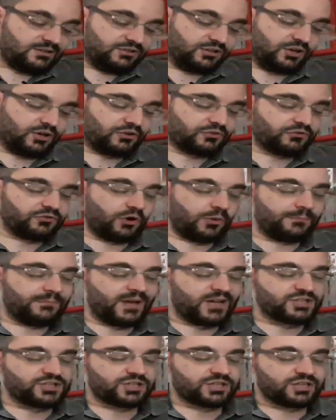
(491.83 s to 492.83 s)
"There is no
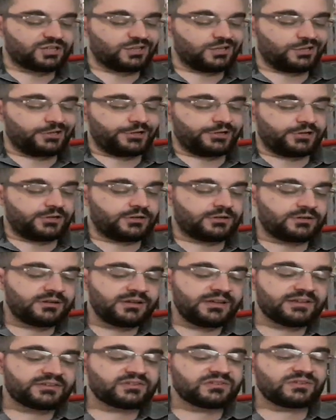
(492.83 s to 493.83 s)
magic here,"
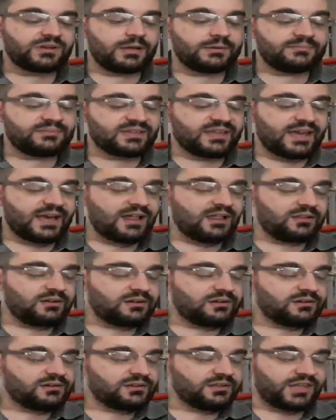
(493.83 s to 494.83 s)
exclaimed Gallor,